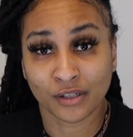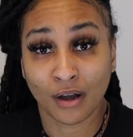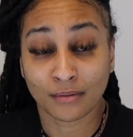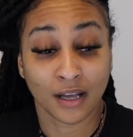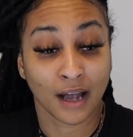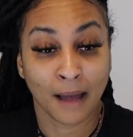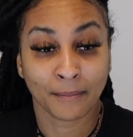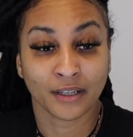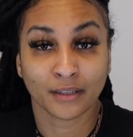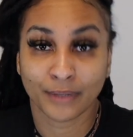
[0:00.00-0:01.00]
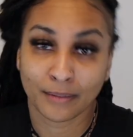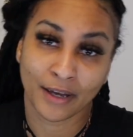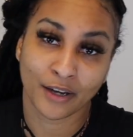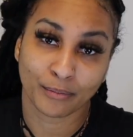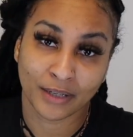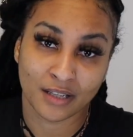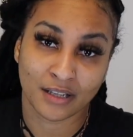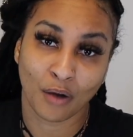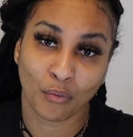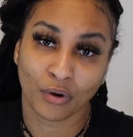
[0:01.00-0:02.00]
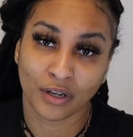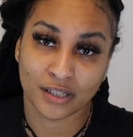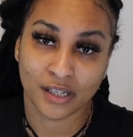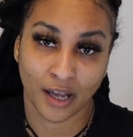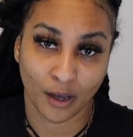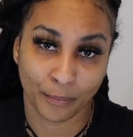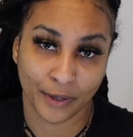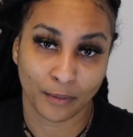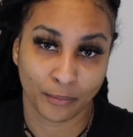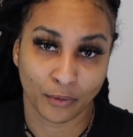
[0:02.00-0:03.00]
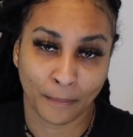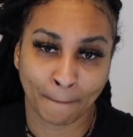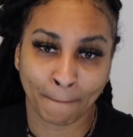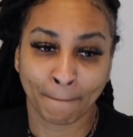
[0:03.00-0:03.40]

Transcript: So I was like, I'm going to be better because I want to help people.